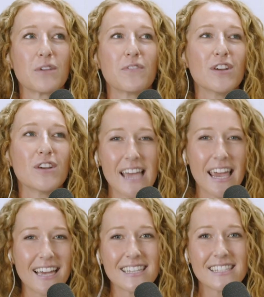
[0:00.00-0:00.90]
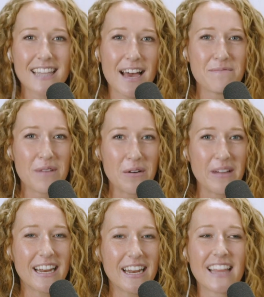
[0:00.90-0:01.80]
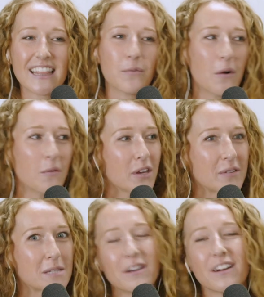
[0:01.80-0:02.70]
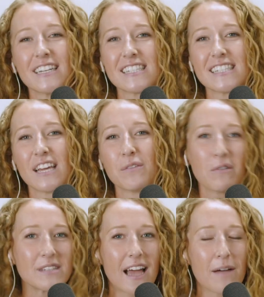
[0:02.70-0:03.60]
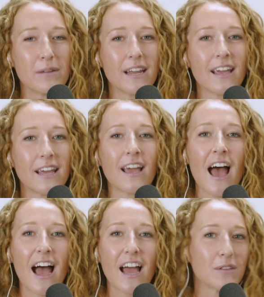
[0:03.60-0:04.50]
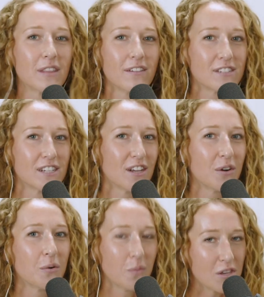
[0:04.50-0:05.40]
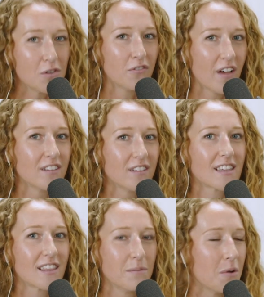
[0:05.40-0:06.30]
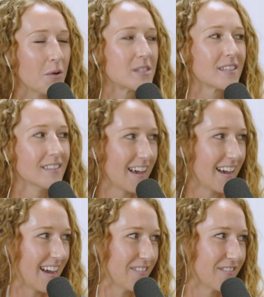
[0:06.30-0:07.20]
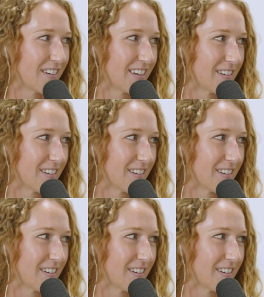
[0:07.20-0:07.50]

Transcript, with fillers: So if you could take us to that moment and like, what were you experiencing? What was happening? I would love to know when you felt the most alive.